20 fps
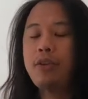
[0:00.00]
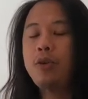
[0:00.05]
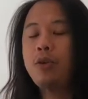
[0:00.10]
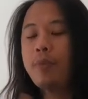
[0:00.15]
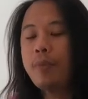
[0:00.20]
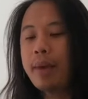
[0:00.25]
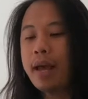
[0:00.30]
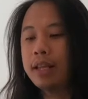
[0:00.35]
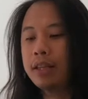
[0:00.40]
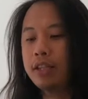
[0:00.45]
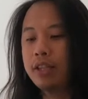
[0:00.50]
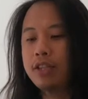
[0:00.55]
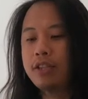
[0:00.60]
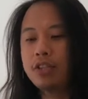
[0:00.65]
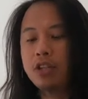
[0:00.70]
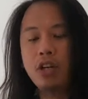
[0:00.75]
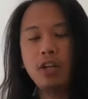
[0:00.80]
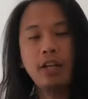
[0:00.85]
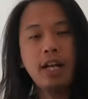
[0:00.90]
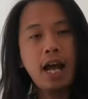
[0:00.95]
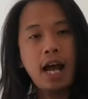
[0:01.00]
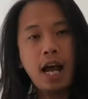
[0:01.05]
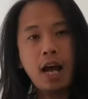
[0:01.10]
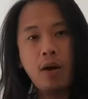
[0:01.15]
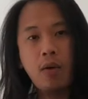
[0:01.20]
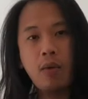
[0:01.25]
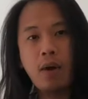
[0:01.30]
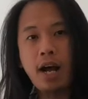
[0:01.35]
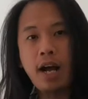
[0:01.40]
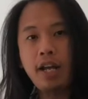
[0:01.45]
methods on
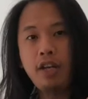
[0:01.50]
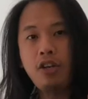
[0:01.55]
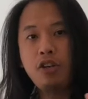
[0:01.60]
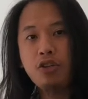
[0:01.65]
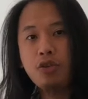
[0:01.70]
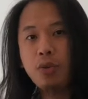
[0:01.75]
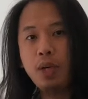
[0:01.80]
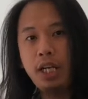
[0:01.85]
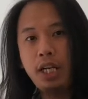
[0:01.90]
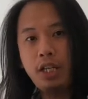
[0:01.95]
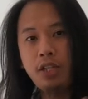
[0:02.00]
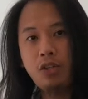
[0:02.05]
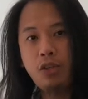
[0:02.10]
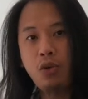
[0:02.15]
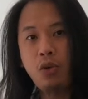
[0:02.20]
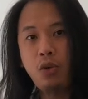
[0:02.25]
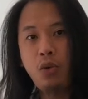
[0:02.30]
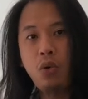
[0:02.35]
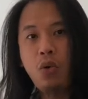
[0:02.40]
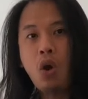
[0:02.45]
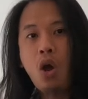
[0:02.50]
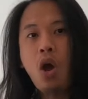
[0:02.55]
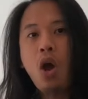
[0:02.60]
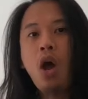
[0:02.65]
how I usually do